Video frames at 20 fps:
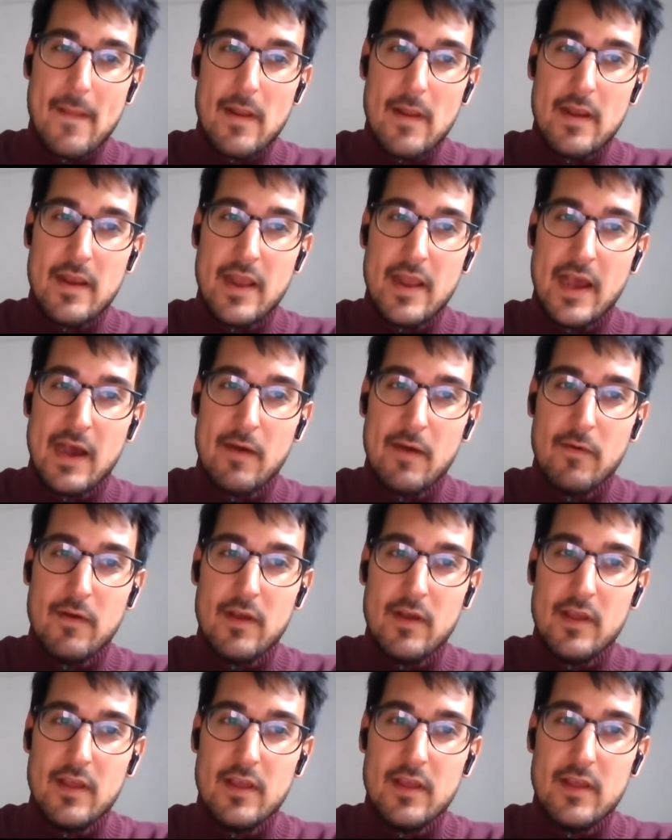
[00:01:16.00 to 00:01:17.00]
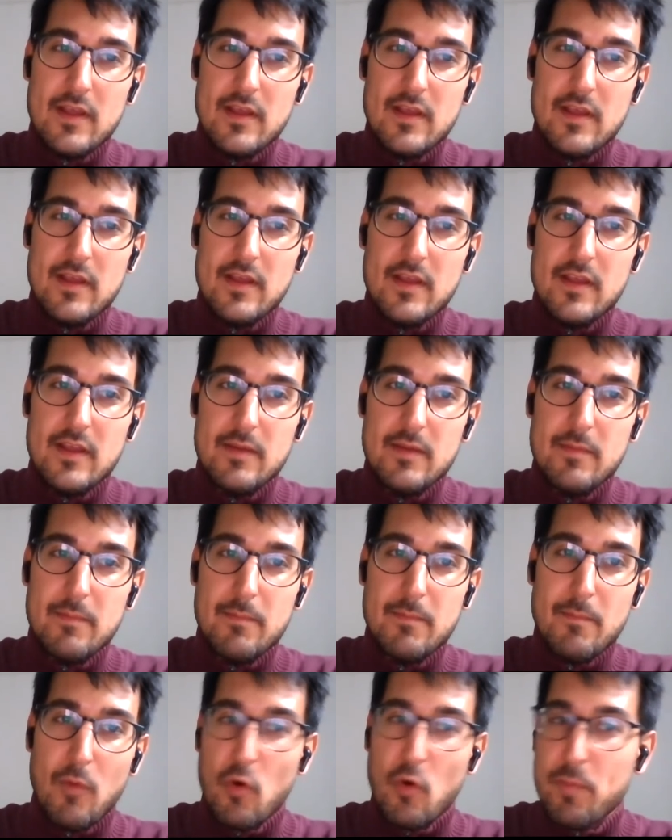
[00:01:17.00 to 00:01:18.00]
Now,
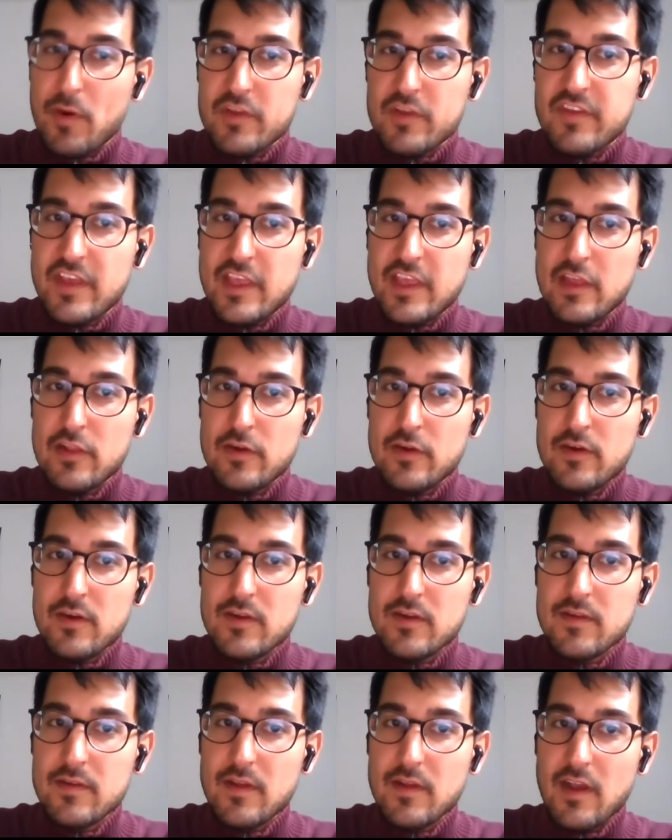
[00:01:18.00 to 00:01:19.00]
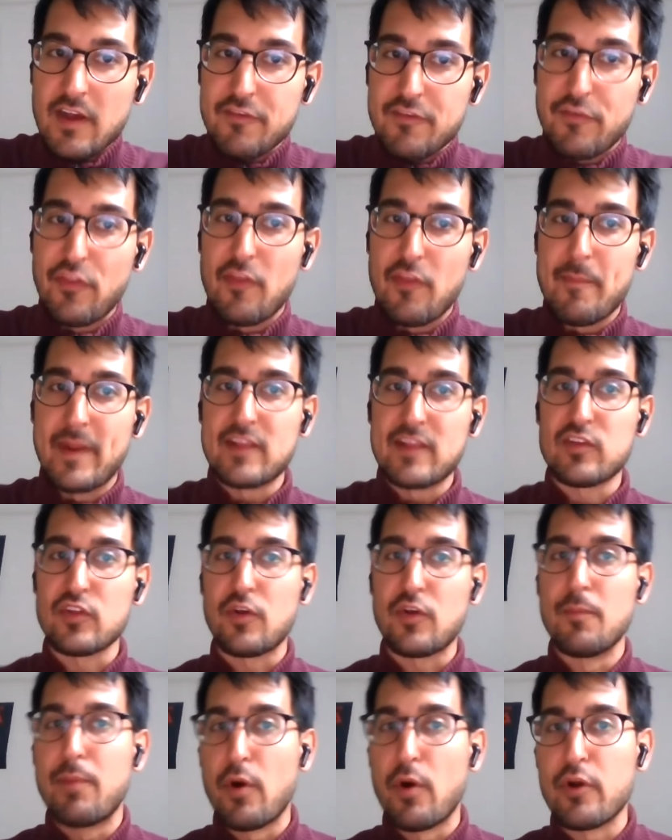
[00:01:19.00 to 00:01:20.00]
more particular, a fundamental
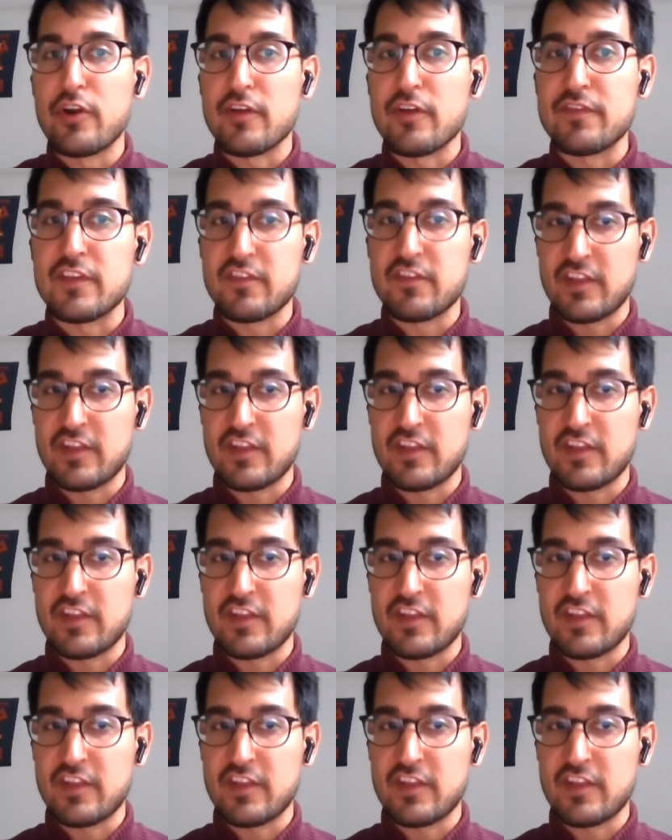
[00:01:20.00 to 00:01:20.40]
component of this